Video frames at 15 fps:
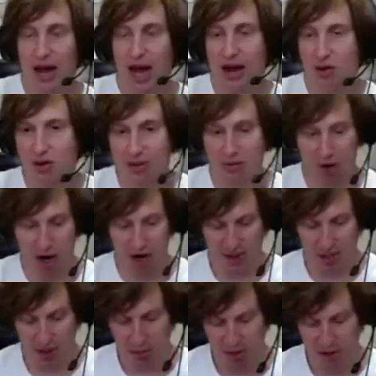I know it's
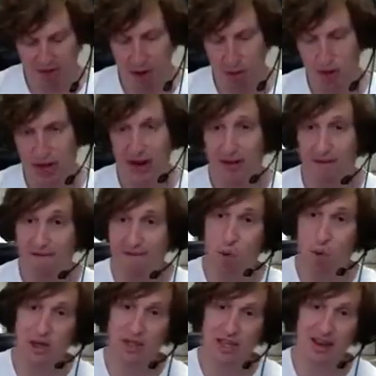impossible, but if there were like
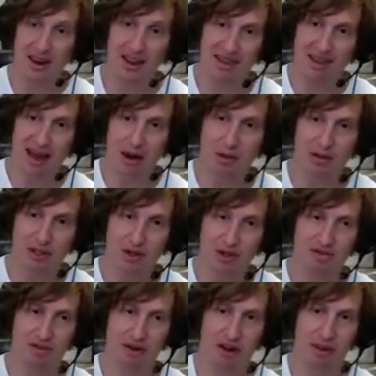14,000
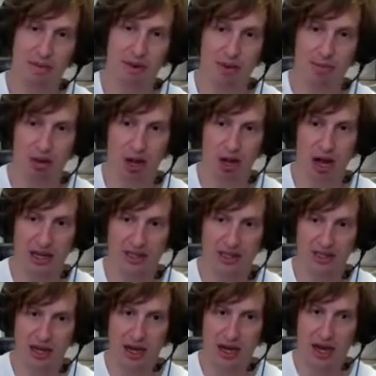Nirvana the band plots
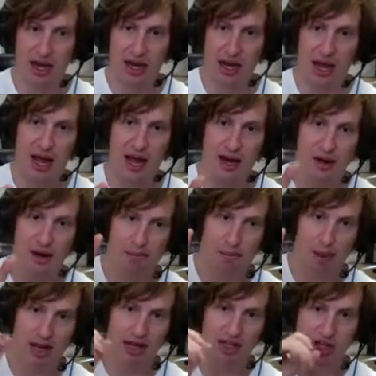and
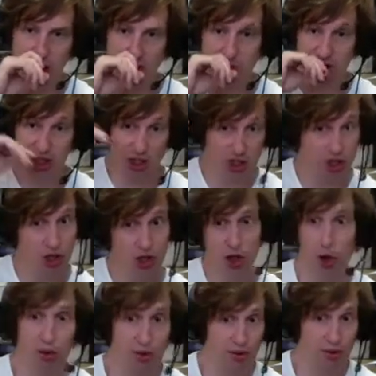my job was just to
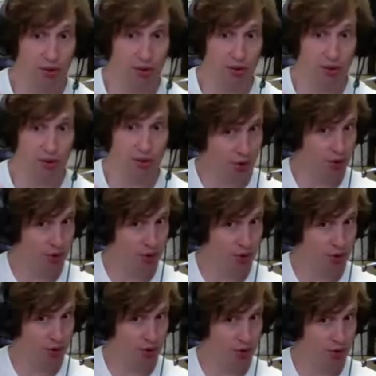go through
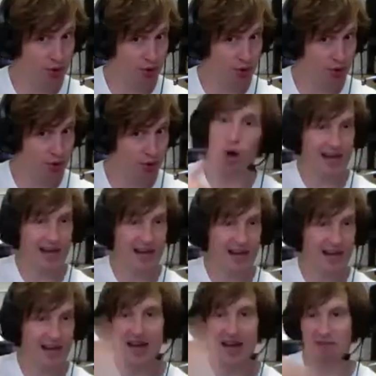each one day
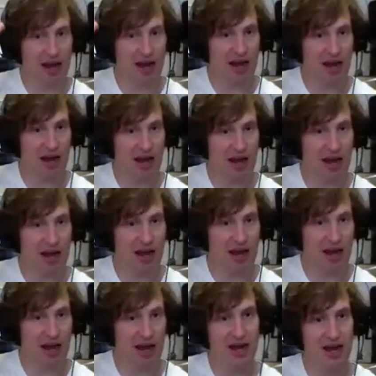after day
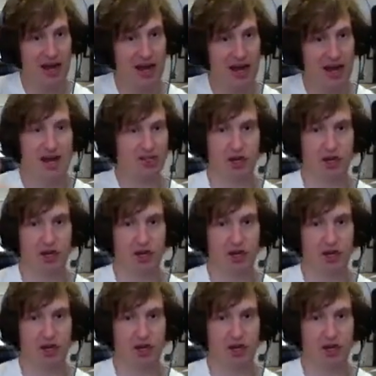and just